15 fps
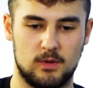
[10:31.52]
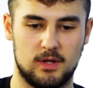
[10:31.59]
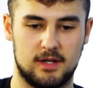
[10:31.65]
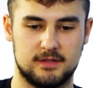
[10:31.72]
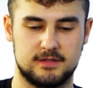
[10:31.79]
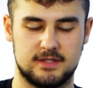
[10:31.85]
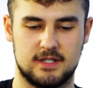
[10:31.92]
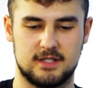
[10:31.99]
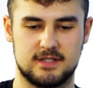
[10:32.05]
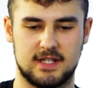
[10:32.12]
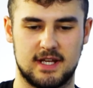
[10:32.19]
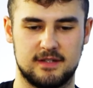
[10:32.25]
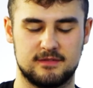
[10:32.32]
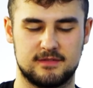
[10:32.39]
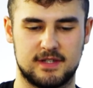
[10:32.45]
Well, cheers,
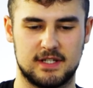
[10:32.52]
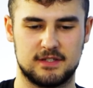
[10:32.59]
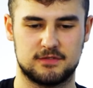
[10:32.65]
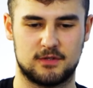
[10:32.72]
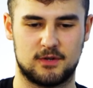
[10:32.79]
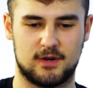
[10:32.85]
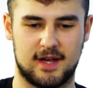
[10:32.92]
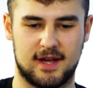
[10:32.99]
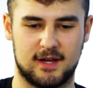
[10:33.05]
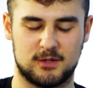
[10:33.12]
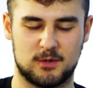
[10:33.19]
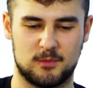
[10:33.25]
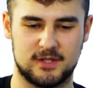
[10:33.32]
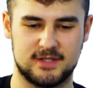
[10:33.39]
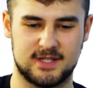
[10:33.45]
Leanne. Thanks for
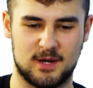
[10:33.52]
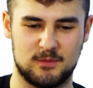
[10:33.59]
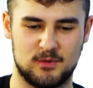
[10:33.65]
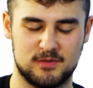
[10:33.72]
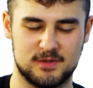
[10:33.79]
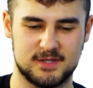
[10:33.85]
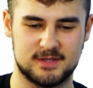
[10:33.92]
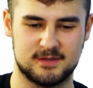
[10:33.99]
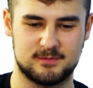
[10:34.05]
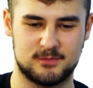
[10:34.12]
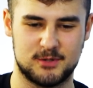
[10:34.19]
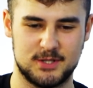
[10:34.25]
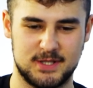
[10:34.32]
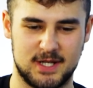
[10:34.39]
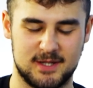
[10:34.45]
coming and chatting with us.
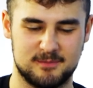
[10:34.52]
Appreciate